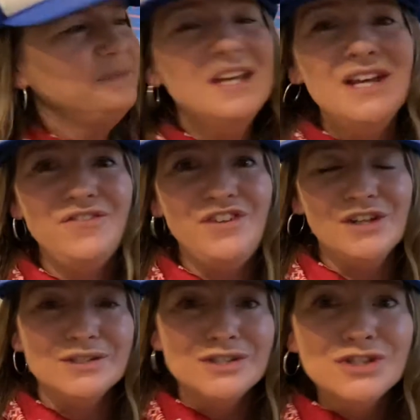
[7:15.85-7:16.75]
It
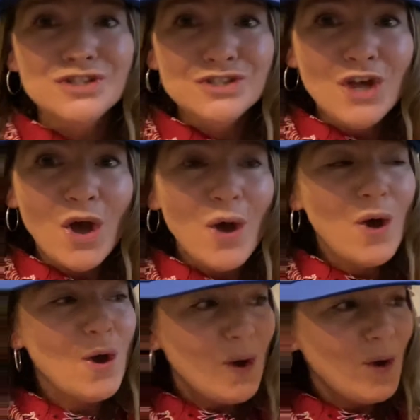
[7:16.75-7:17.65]
feels
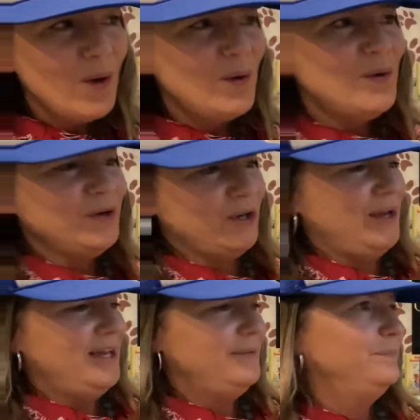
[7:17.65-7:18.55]
so good.